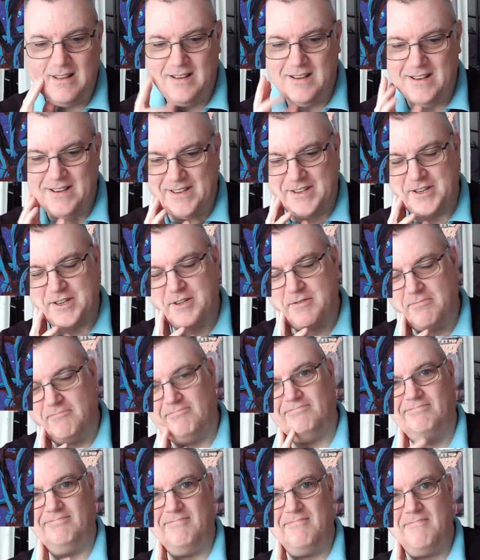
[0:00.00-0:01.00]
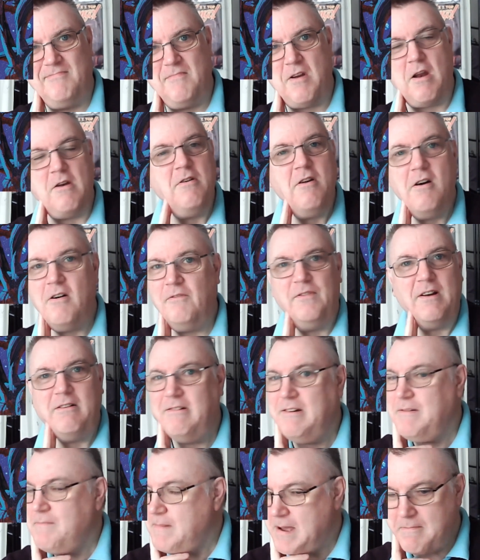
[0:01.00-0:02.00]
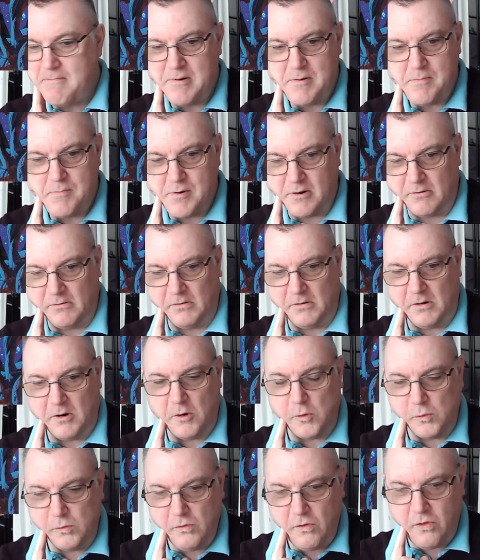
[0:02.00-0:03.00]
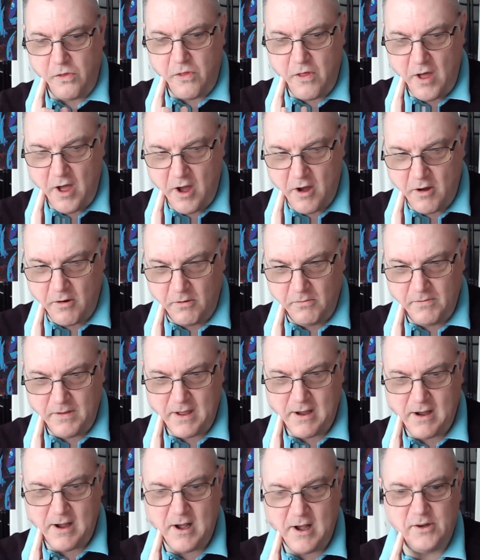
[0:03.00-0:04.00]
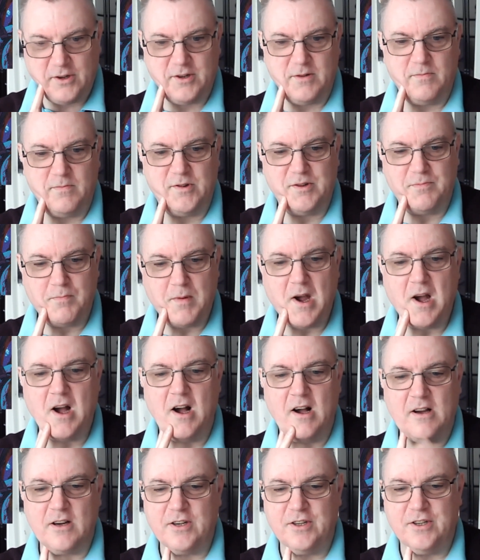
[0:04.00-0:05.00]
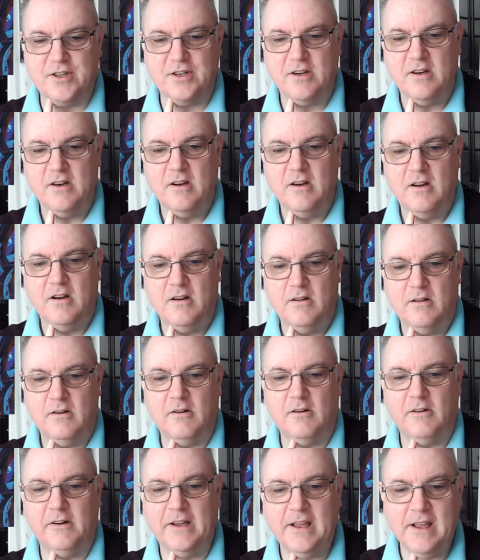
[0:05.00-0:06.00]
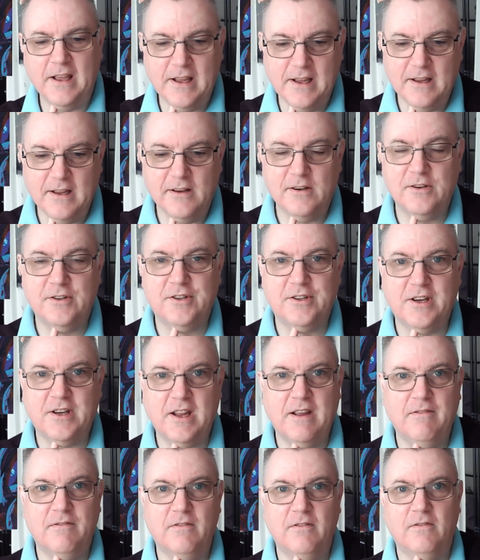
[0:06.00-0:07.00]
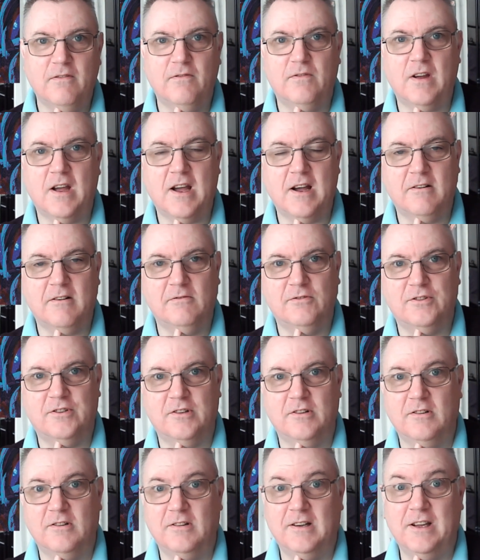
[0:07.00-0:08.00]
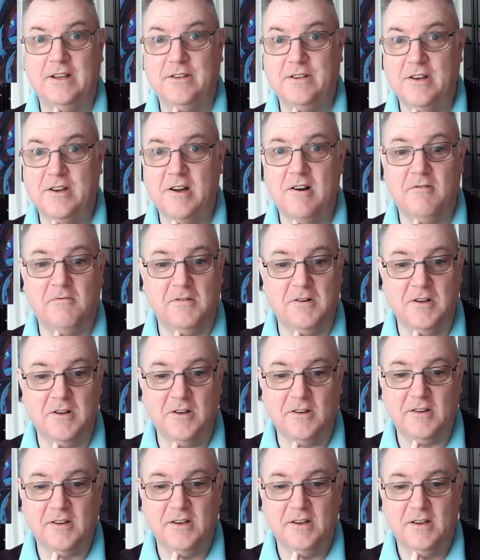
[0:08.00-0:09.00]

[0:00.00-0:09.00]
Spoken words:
that's not very memorable, although there are some sparks, i.e. Steve Howe's guitar work.